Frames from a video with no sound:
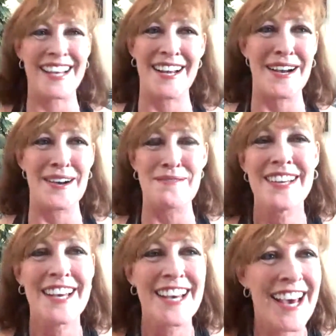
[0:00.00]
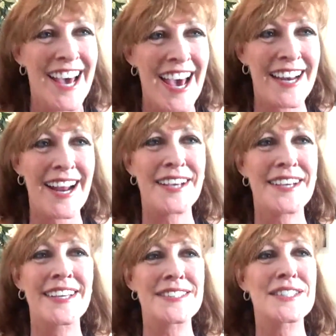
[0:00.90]
It's all set up,
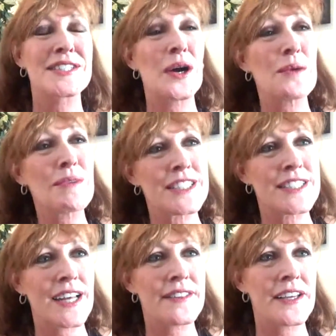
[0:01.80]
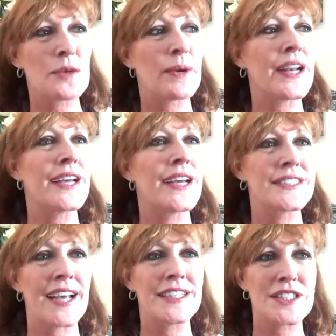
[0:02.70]
and I could get so much done there,
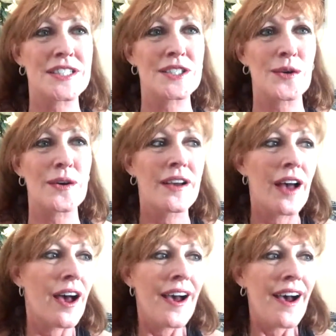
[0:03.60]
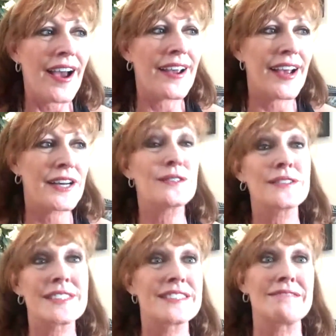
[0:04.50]
but I just don't.
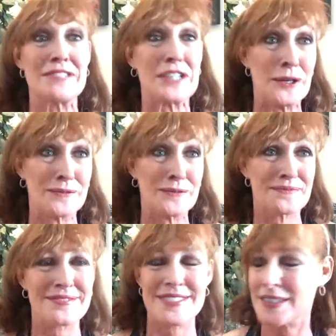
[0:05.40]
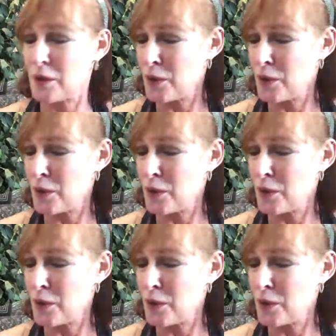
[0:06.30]
I don't go.